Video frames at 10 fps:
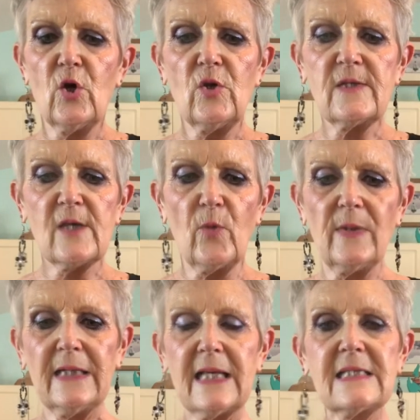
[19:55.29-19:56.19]
So
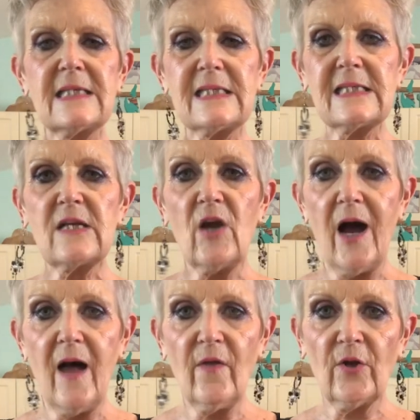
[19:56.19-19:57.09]
because this is a
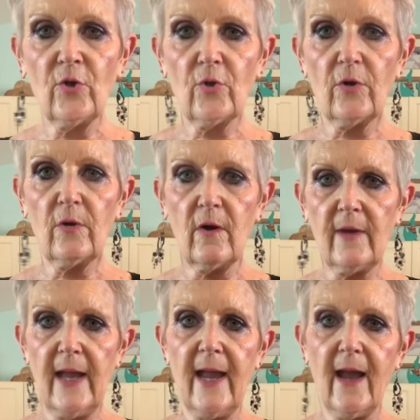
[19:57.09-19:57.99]
colander,
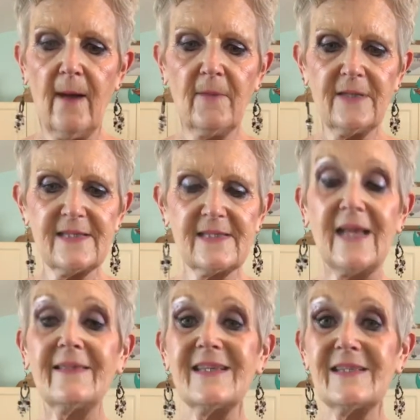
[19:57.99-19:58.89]
okay, I'm gonna
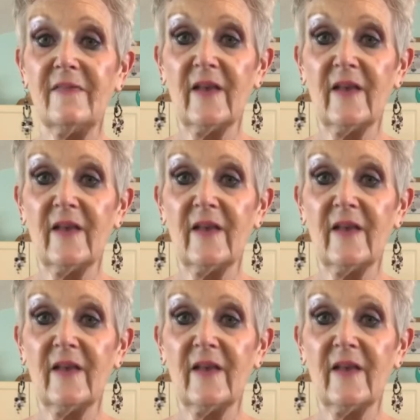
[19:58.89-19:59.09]
set this in the